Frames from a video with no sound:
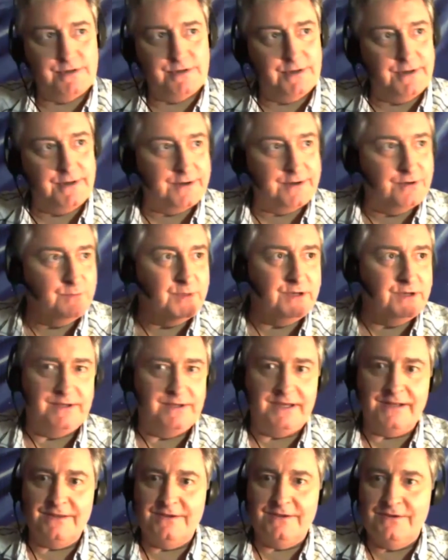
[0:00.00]
It could be an
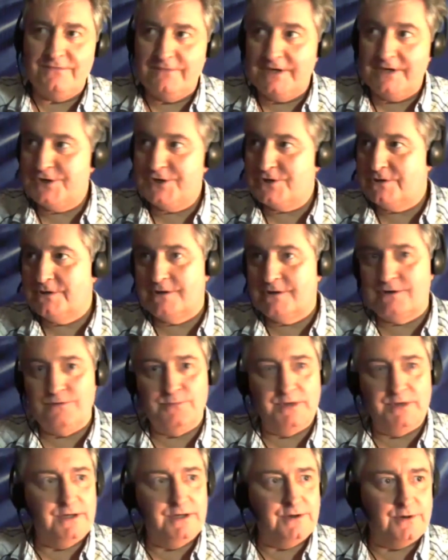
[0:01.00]
alien invasion. It could
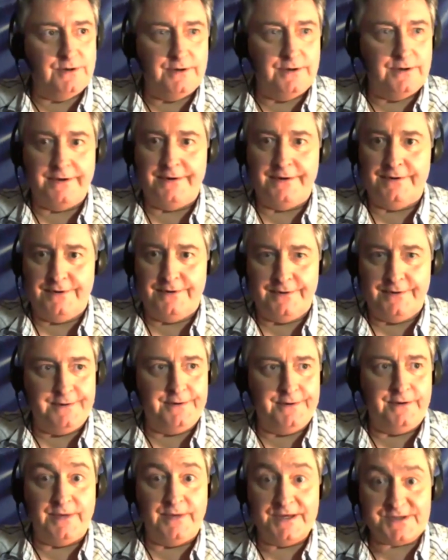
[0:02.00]
be
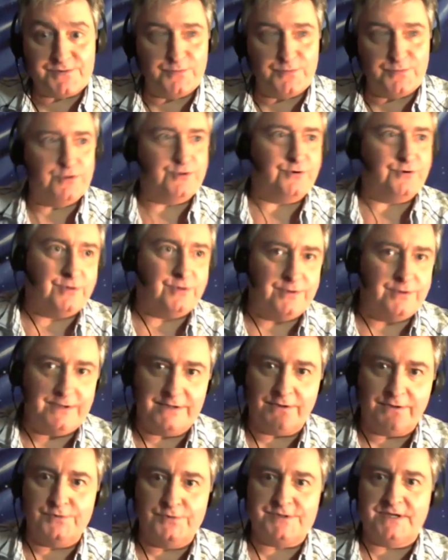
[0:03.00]
a mass murderer
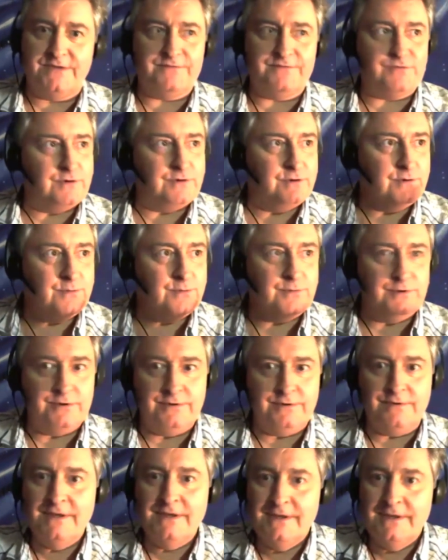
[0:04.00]
that goes after
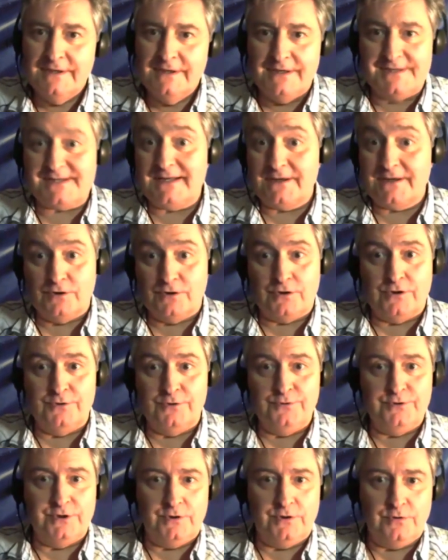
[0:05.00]
them. It's like a
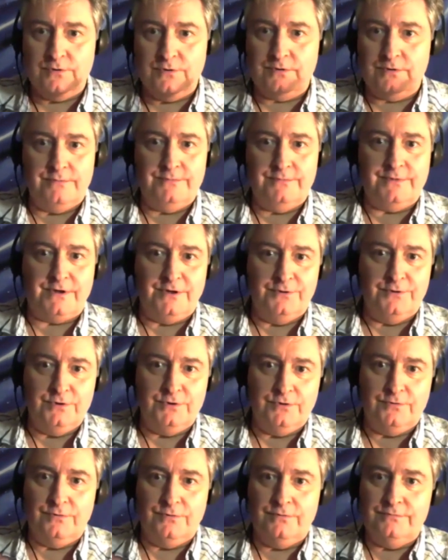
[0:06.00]
Cluedo
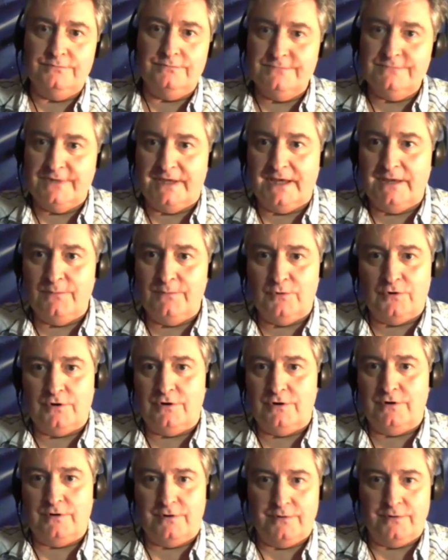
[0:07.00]
game
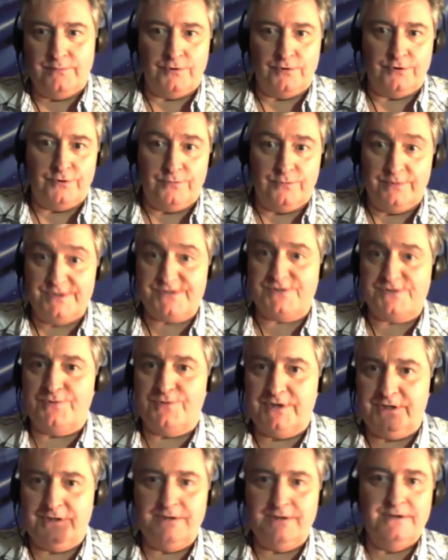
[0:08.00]
or a murder
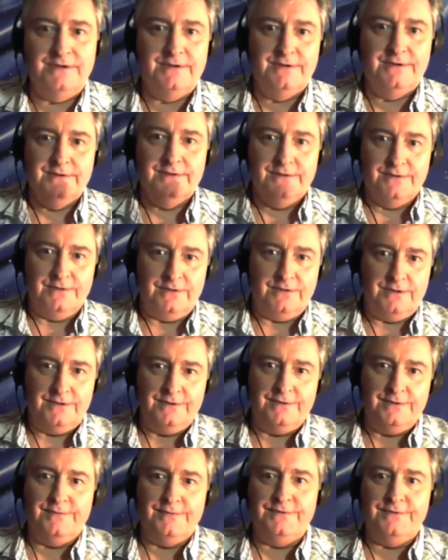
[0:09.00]
mystery,
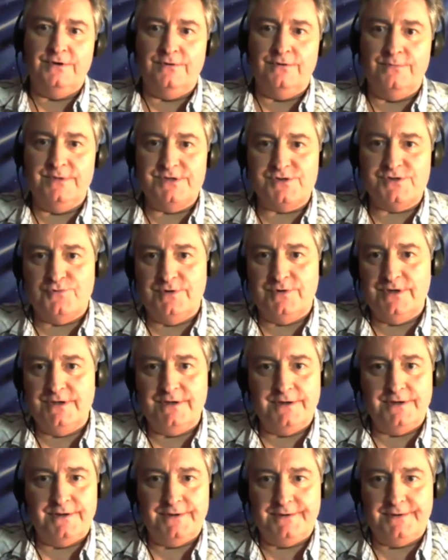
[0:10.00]

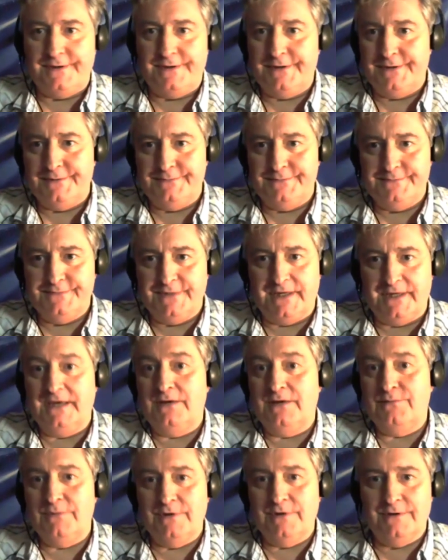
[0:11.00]
mystery
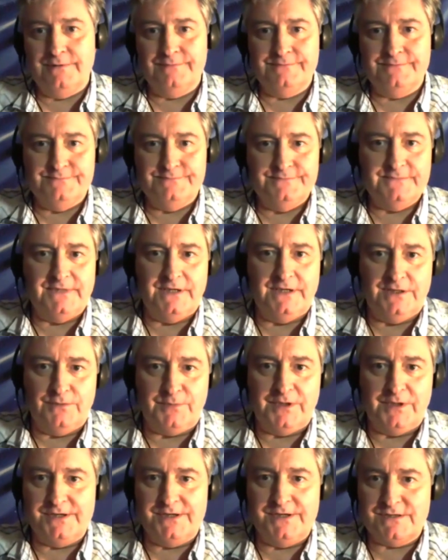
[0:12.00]
game in a
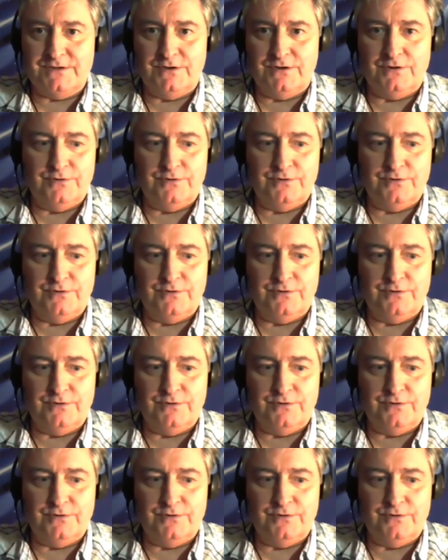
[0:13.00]
place.